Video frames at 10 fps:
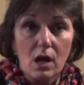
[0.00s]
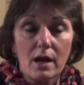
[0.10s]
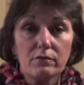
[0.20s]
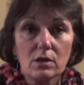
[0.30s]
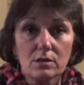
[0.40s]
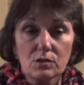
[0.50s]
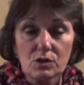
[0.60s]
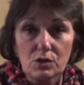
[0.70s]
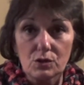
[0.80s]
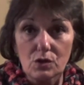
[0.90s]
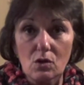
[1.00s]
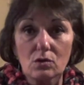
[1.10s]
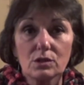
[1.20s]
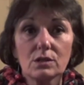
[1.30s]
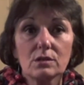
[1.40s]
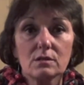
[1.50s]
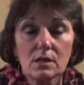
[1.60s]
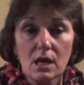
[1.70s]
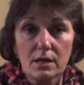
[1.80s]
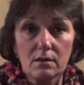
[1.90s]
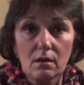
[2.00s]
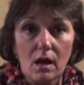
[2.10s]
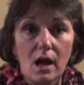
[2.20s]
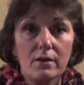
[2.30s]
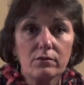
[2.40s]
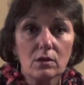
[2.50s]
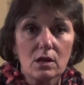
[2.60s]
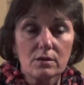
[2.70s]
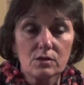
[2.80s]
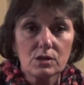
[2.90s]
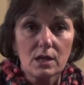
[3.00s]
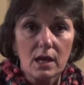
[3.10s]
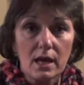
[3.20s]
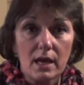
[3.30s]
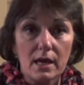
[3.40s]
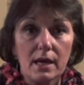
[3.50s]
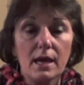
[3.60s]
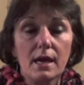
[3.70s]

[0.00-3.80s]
I've lost an adult son, I've lost a